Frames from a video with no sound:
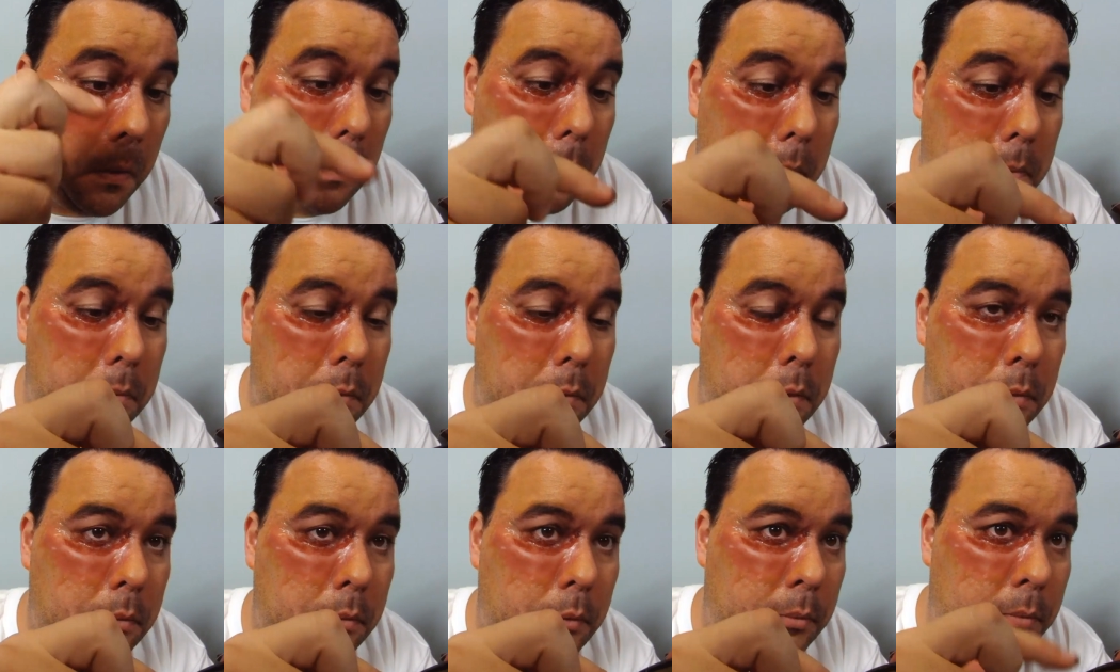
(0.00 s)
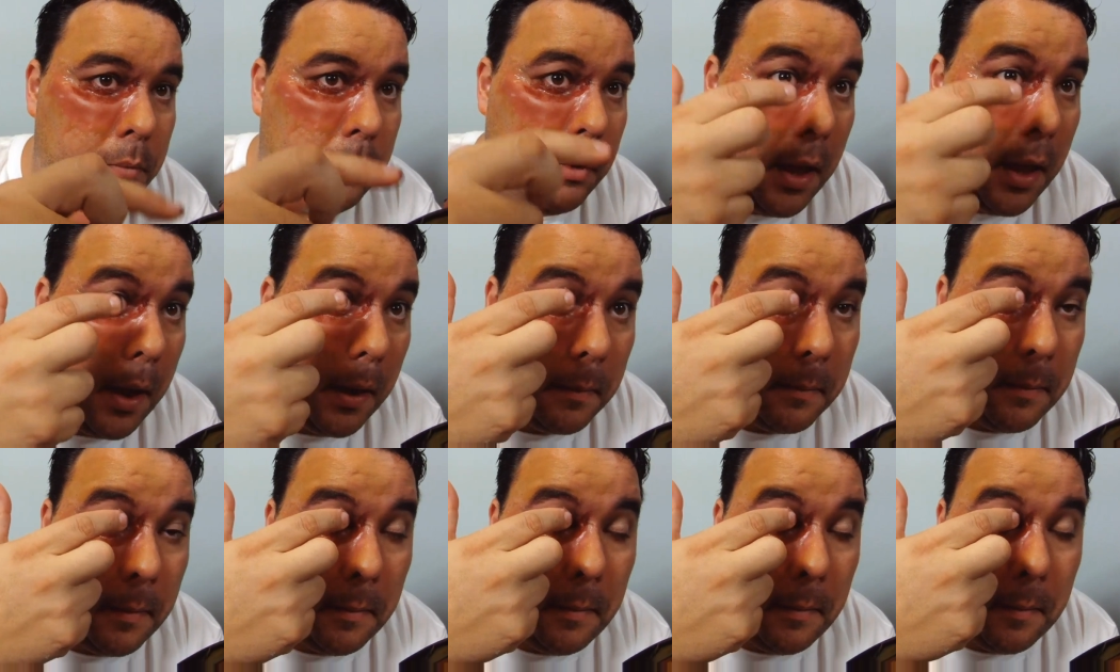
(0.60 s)
A little more black
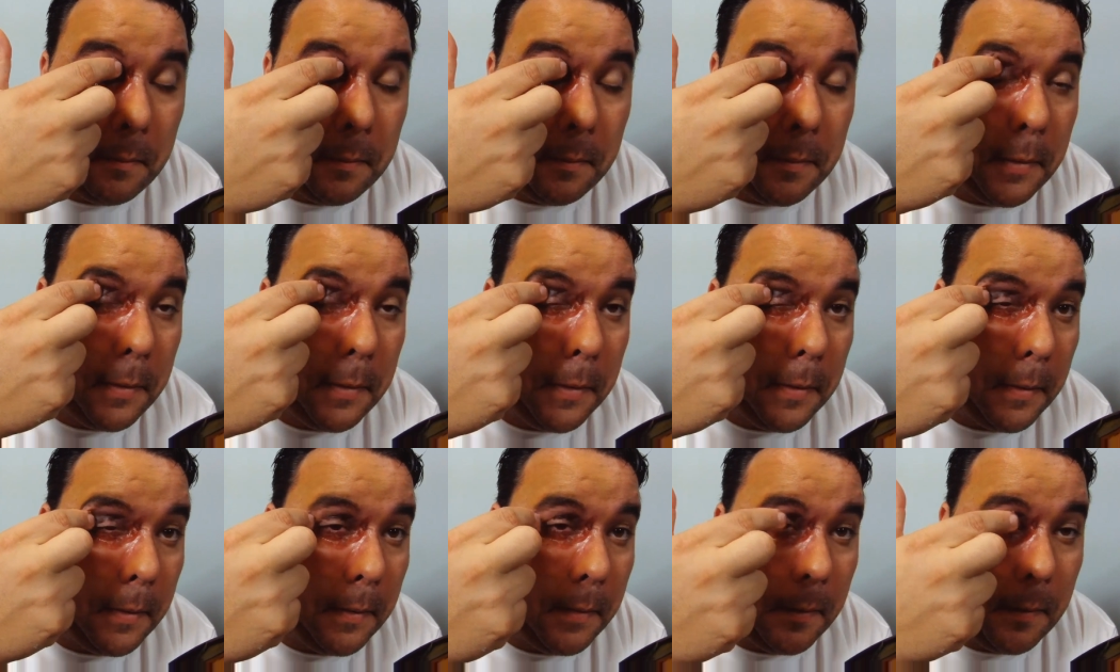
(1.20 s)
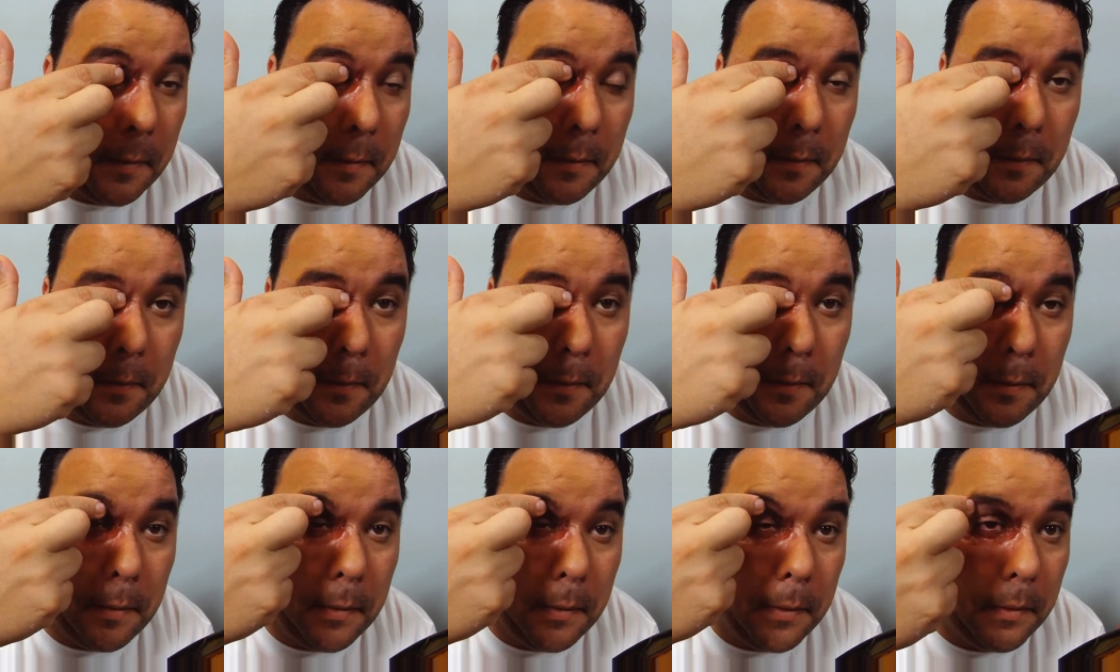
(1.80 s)
maybe up in here.
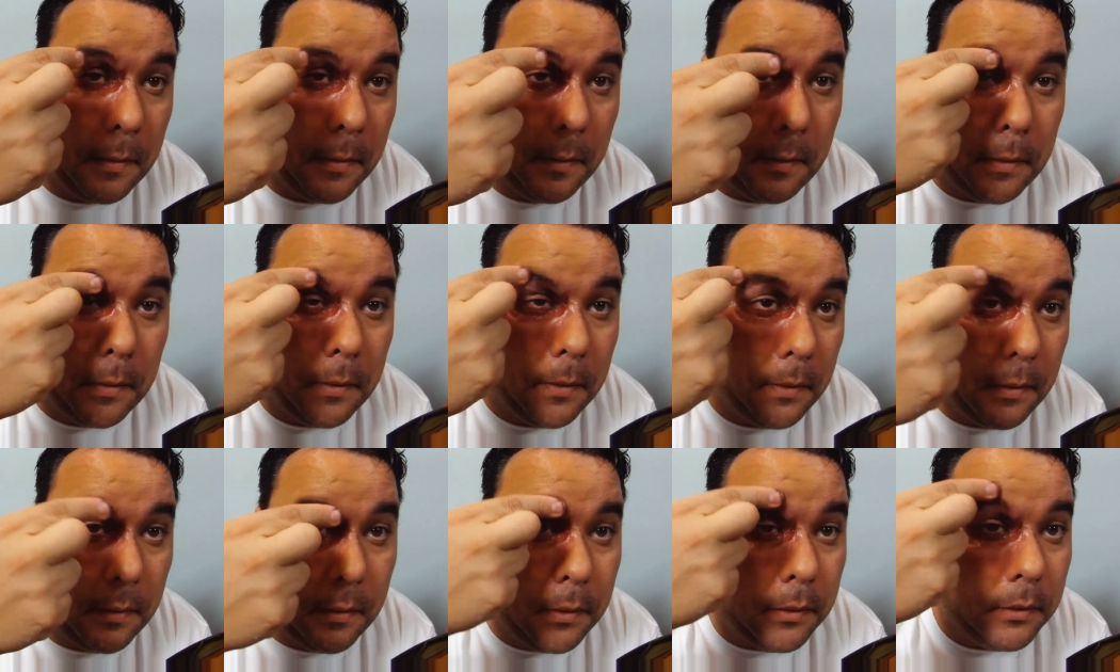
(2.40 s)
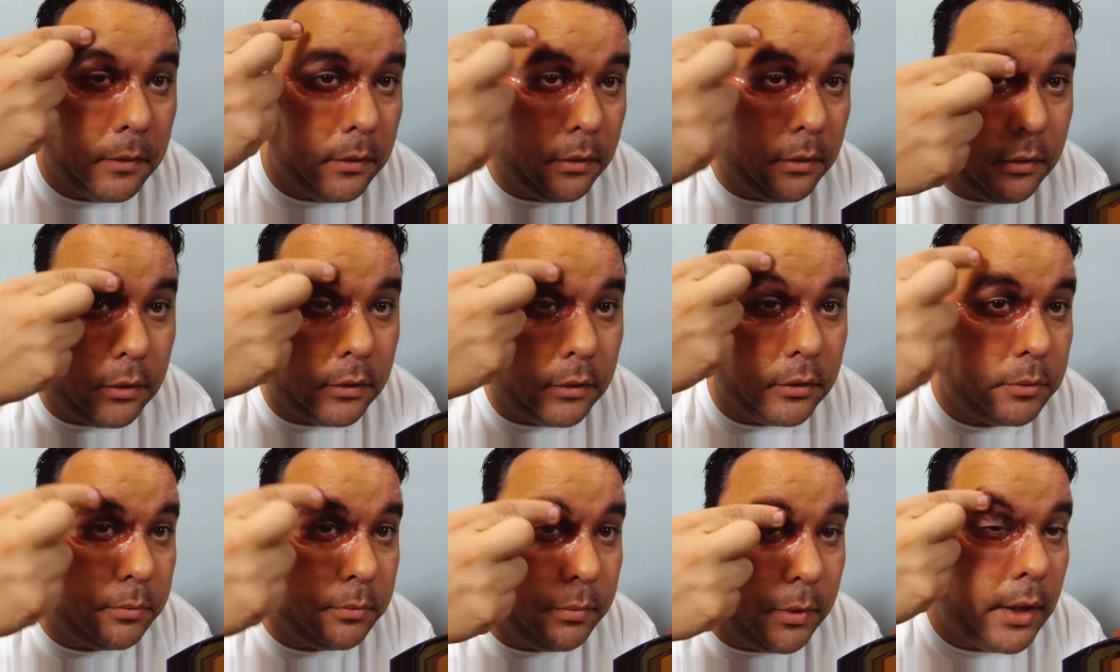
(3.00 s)
You know,
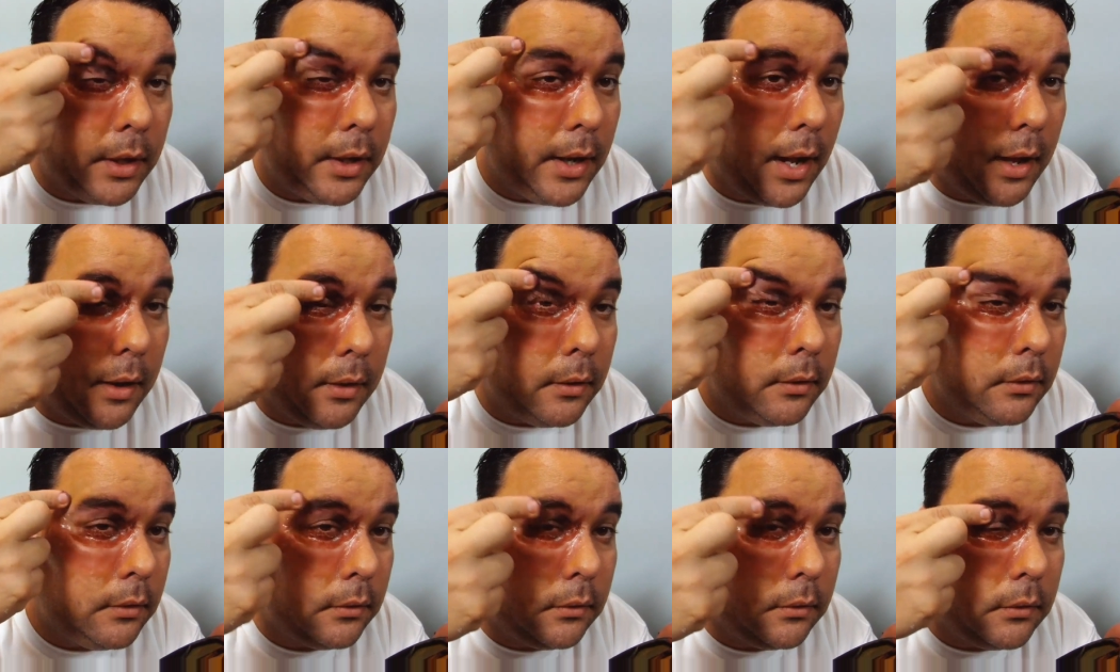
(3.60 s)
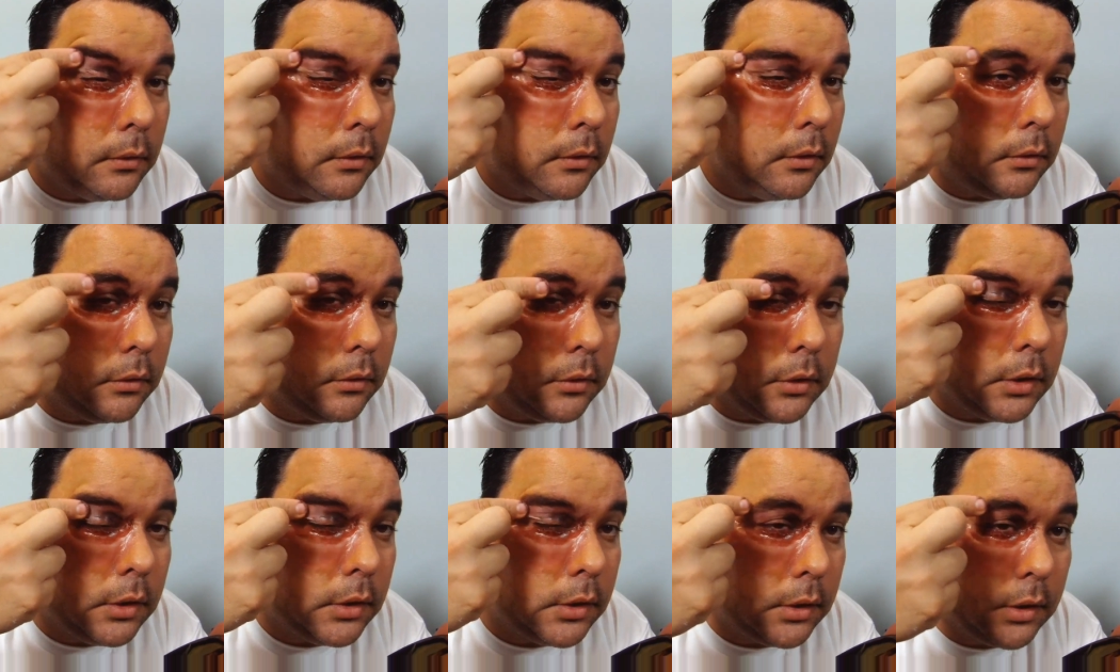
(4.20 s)
spread it out. Don't
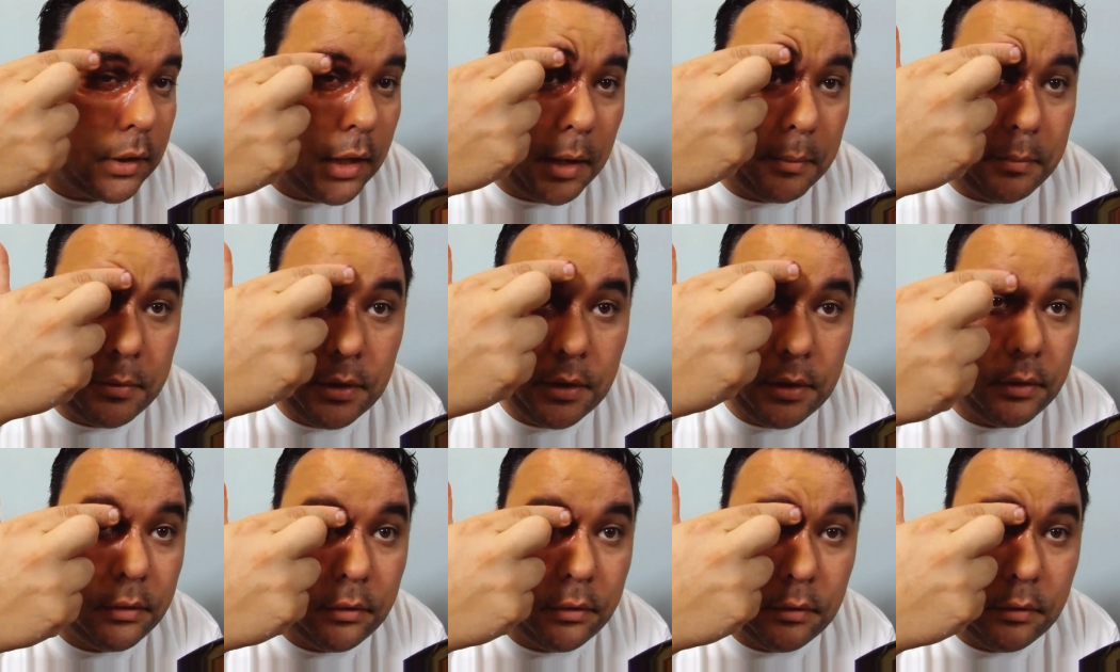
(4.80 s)
just stop at it.